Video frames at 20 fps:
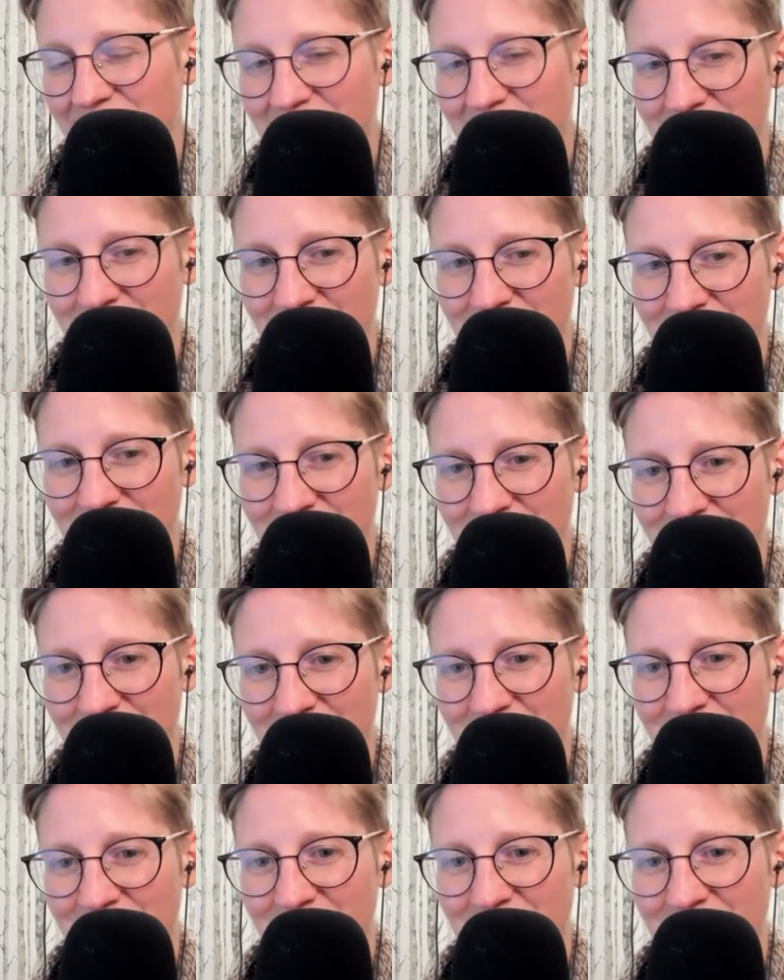
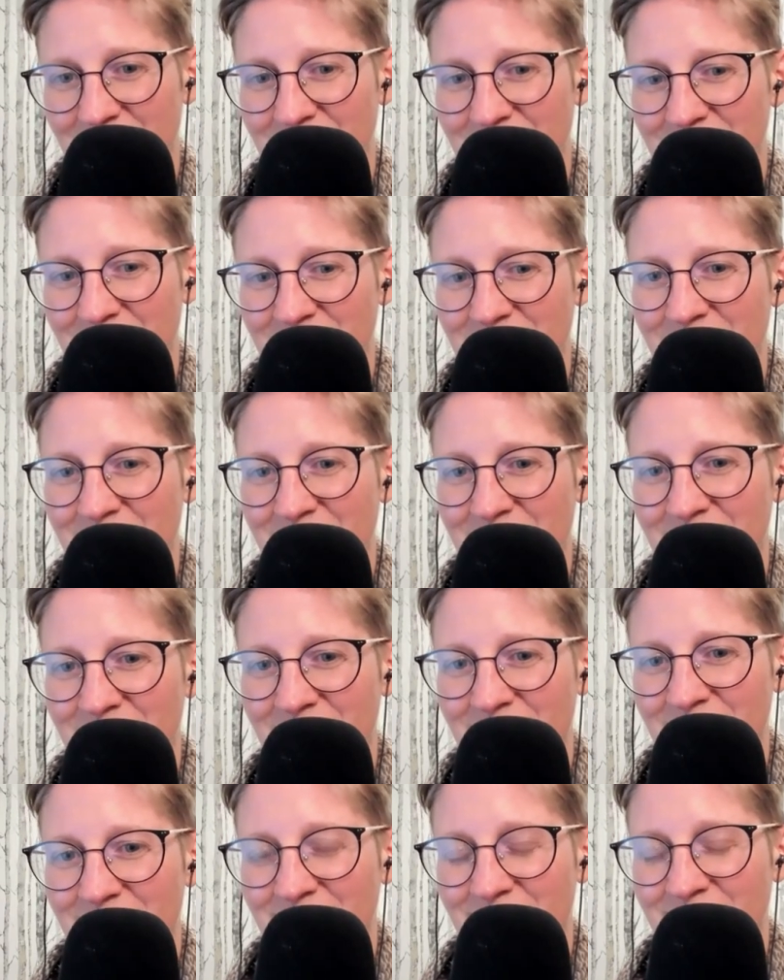
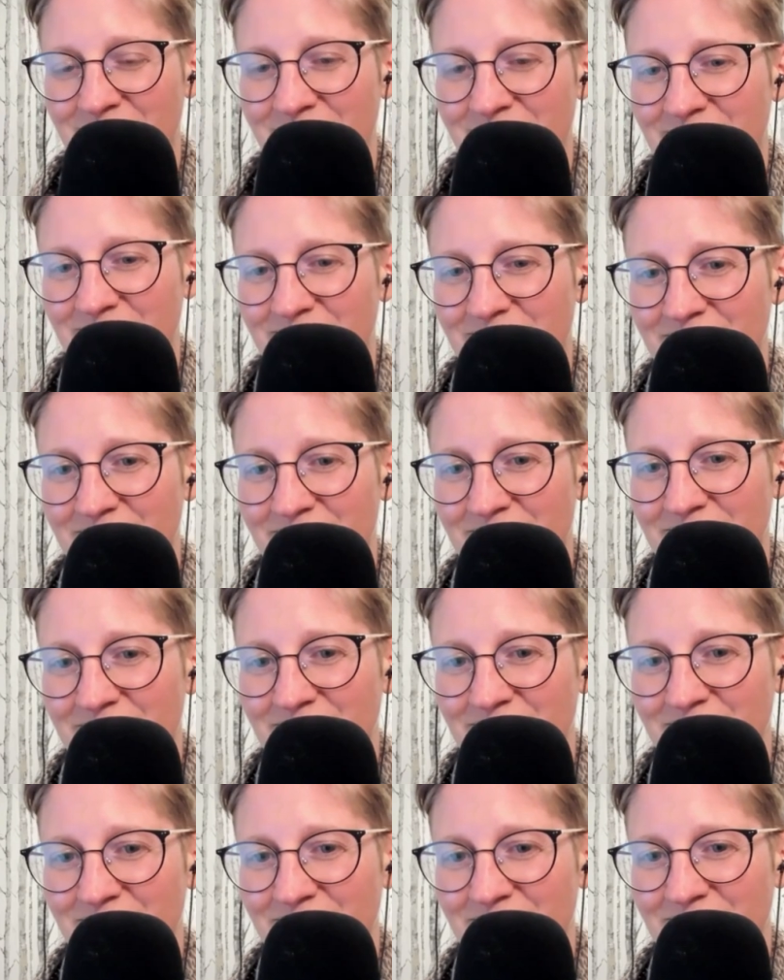
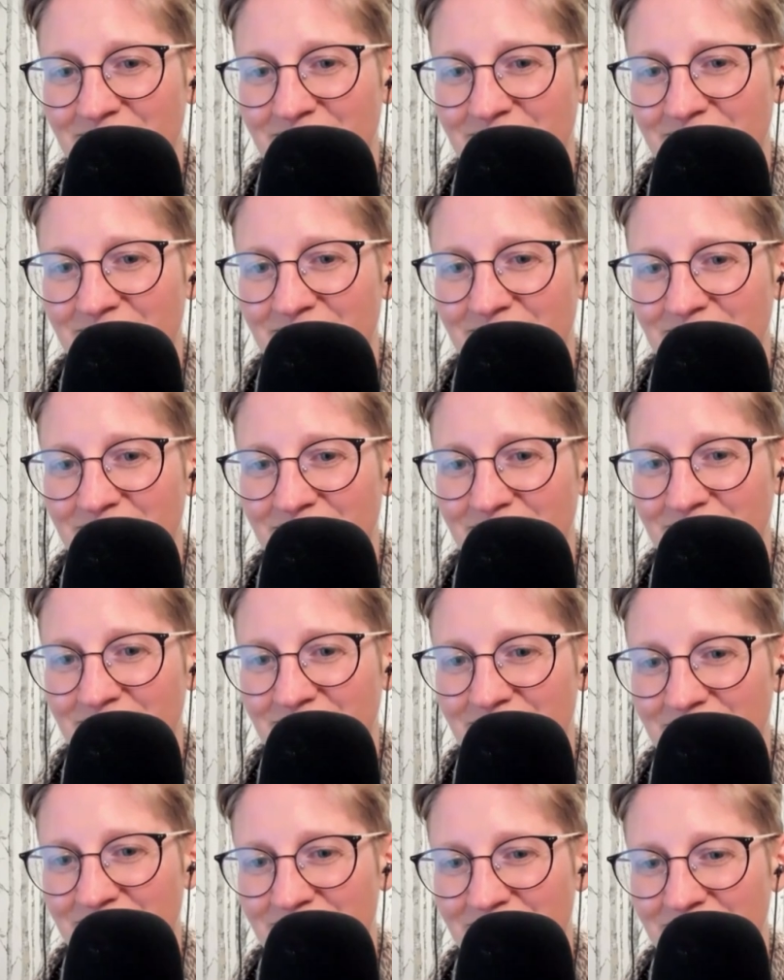
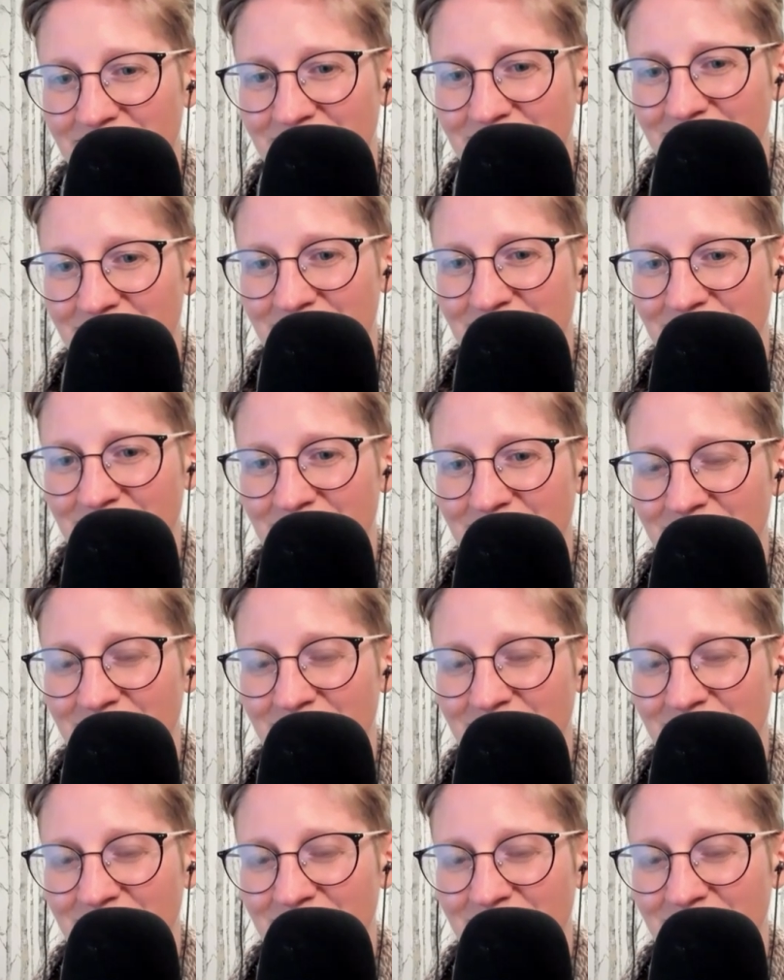[no speech]